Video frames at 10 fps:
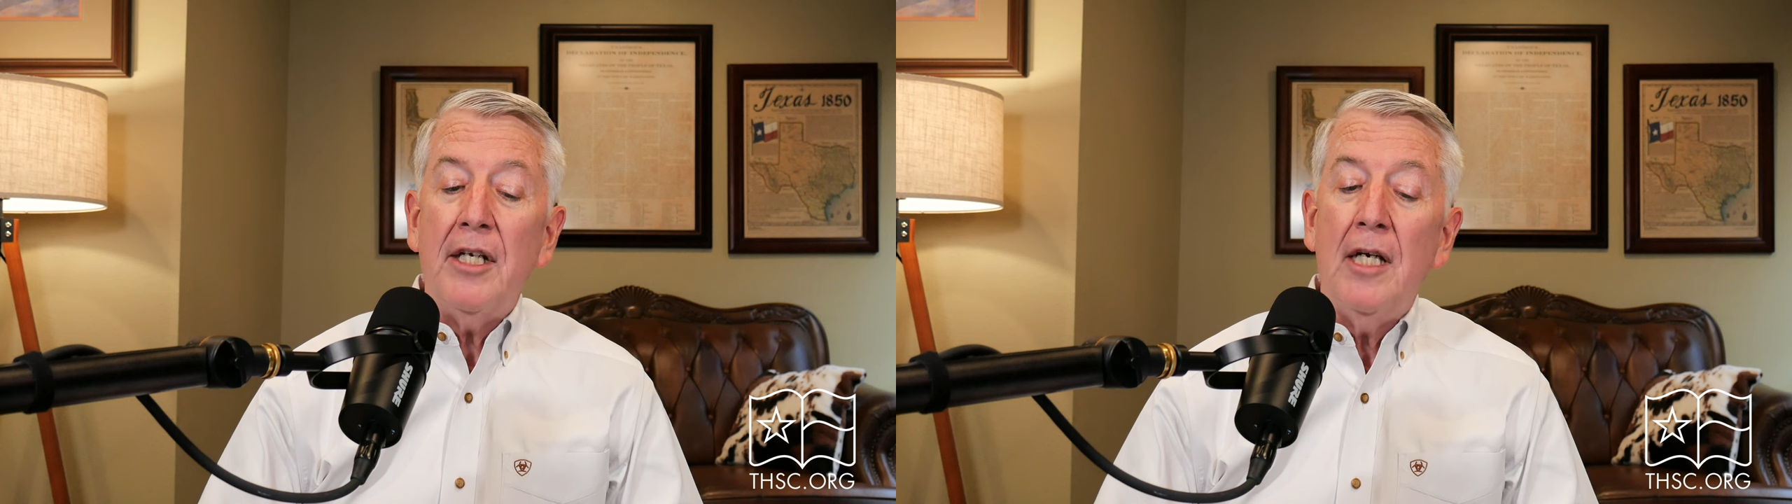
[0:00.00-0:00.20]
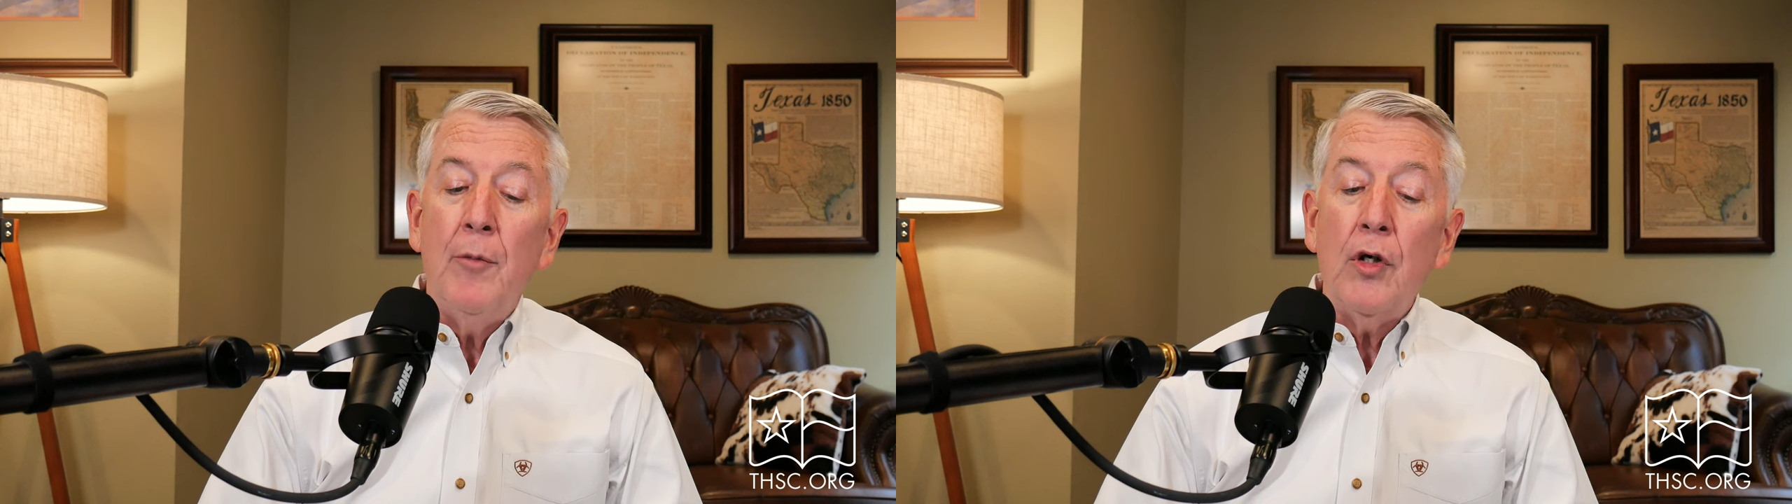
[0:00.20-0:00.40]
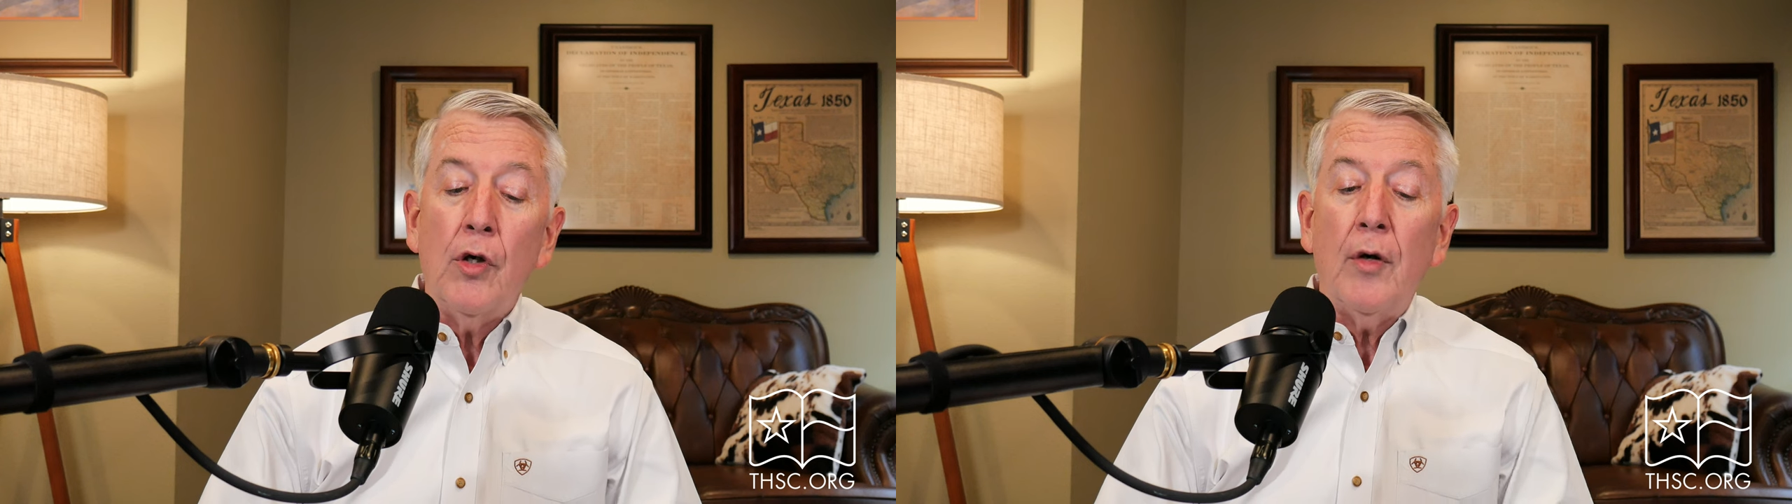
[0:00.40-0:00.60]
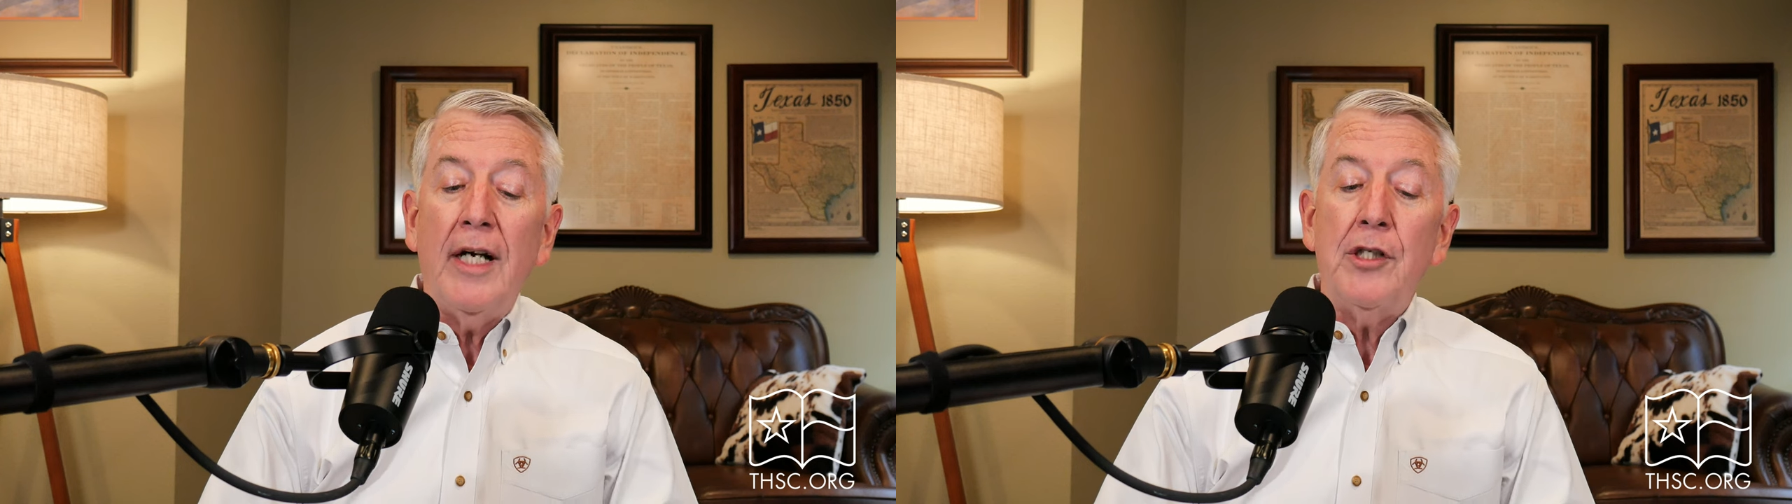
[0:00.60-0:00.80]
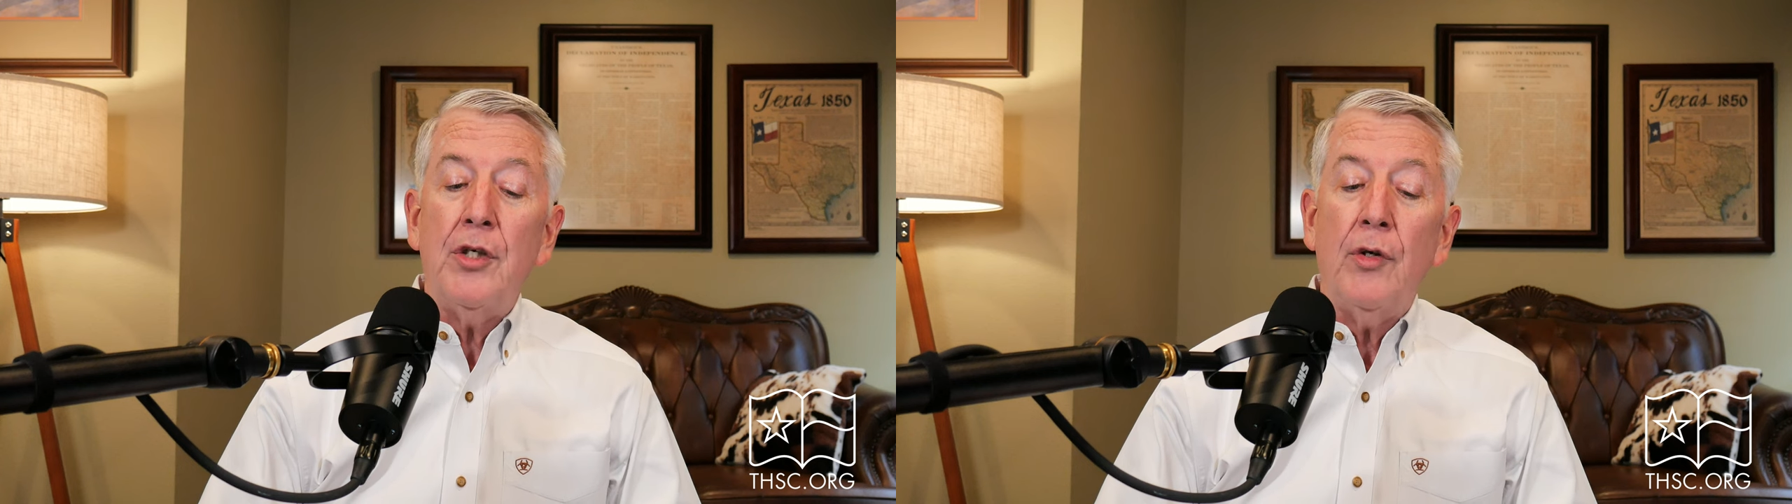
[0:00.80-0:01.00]
chemical
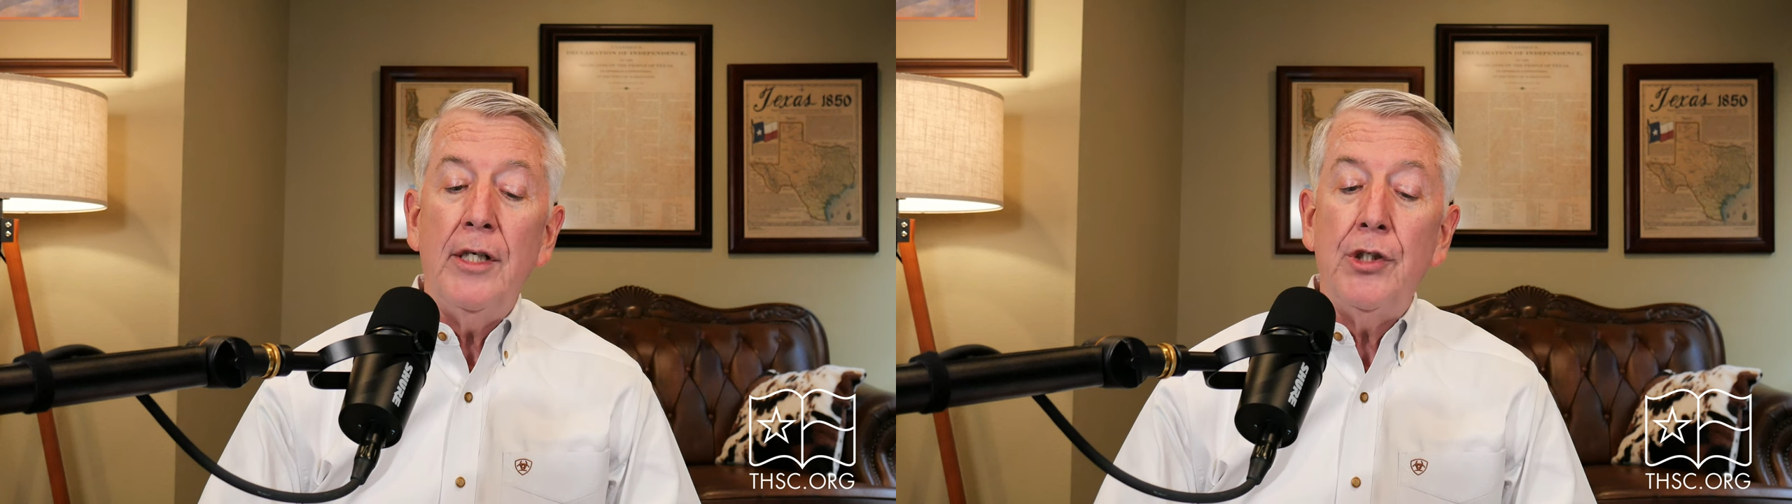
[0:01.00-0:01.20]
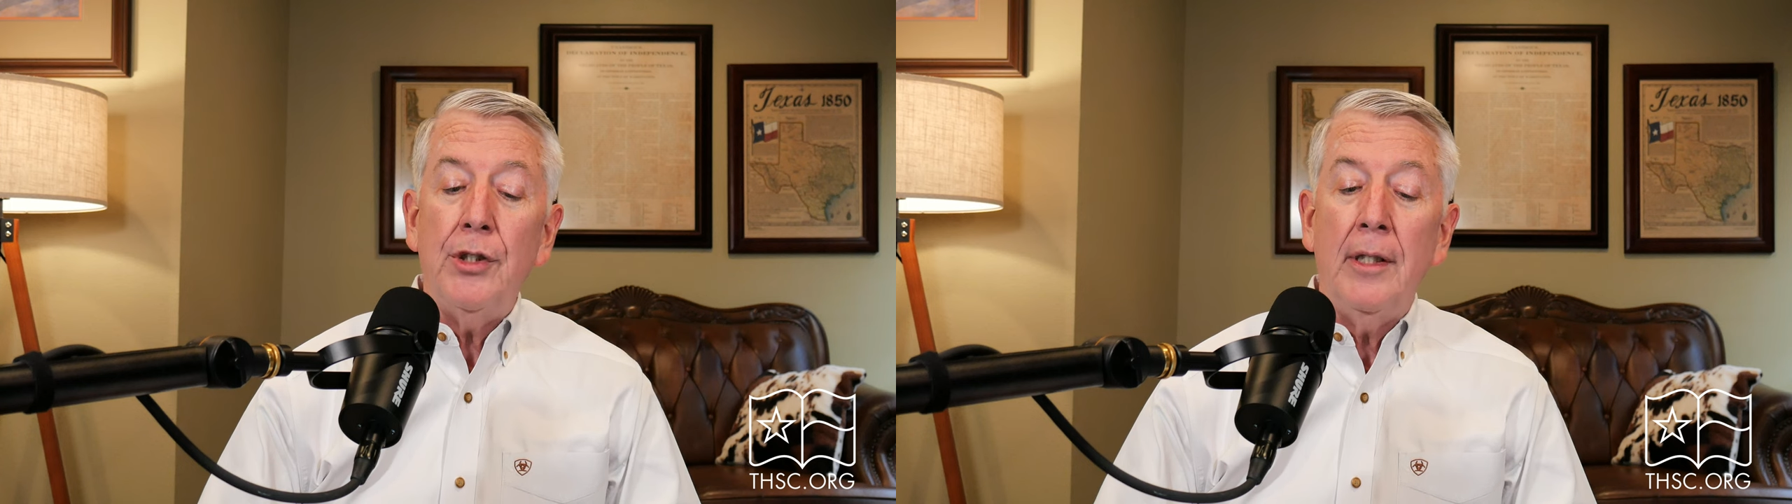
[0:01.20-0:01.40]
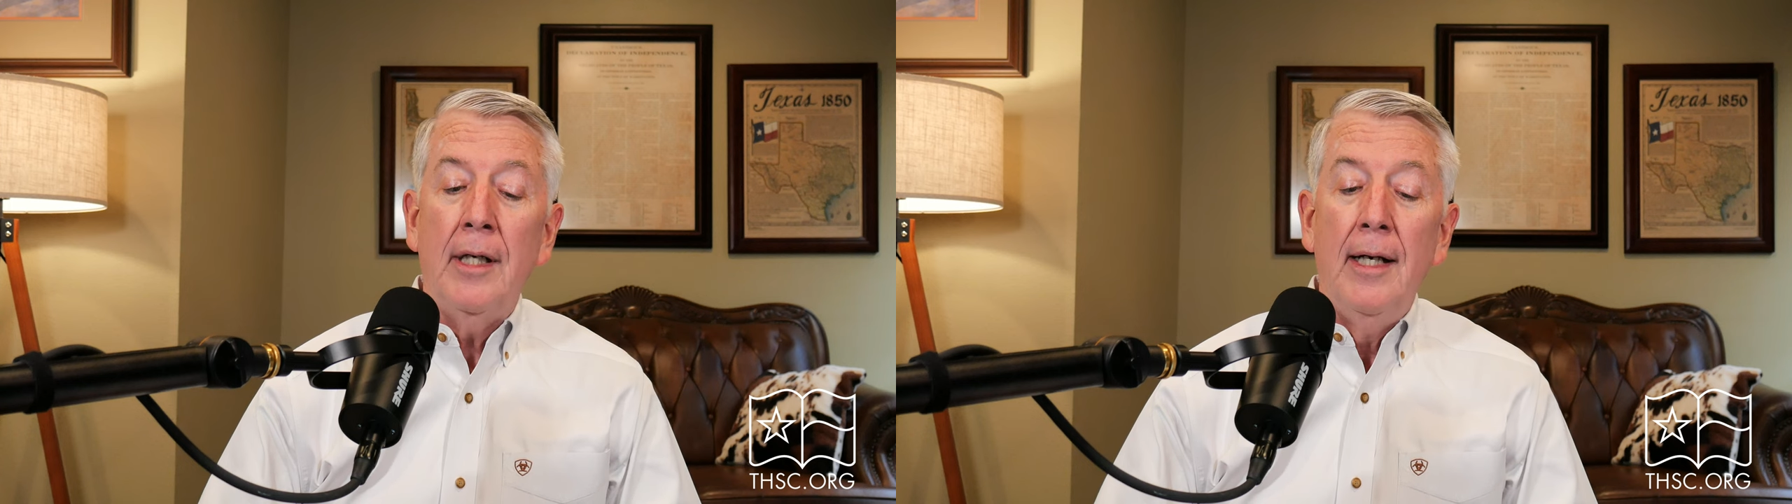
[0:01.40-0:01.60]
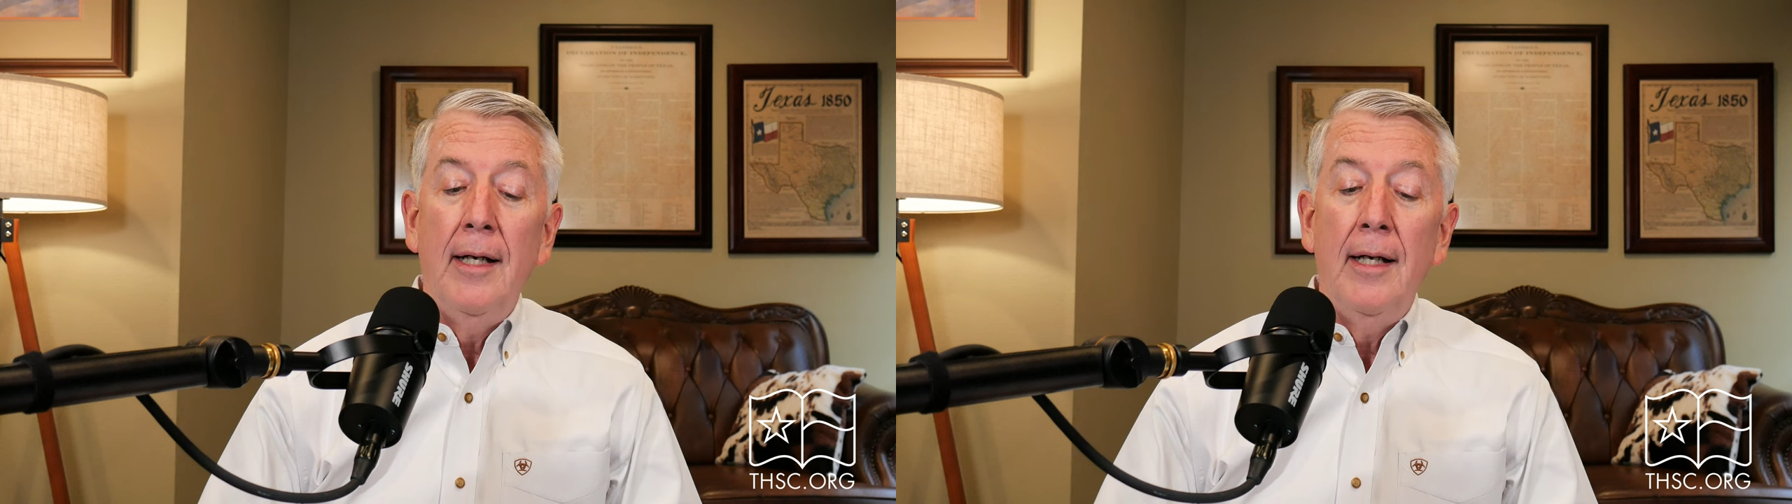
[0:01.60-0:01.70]
castration,